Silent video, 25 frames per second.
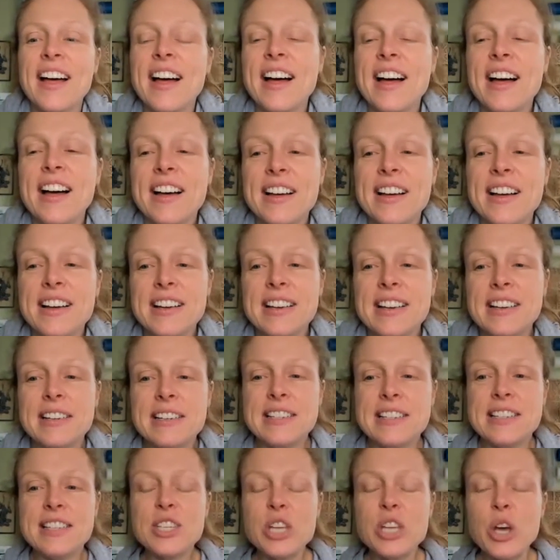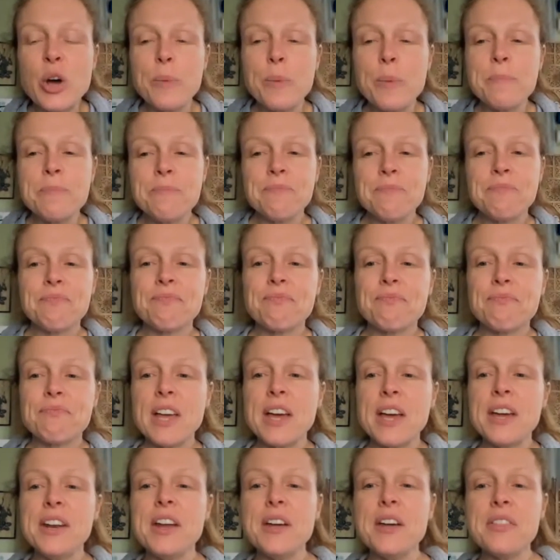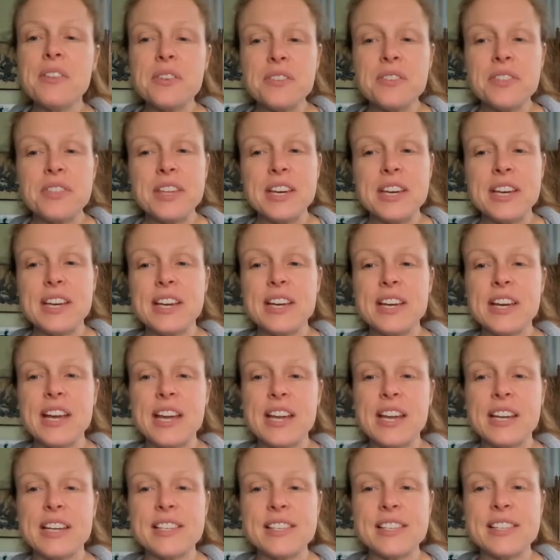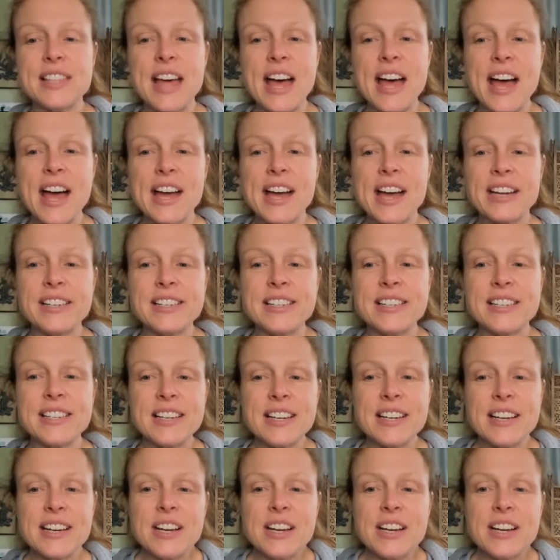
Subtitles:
So another thing is that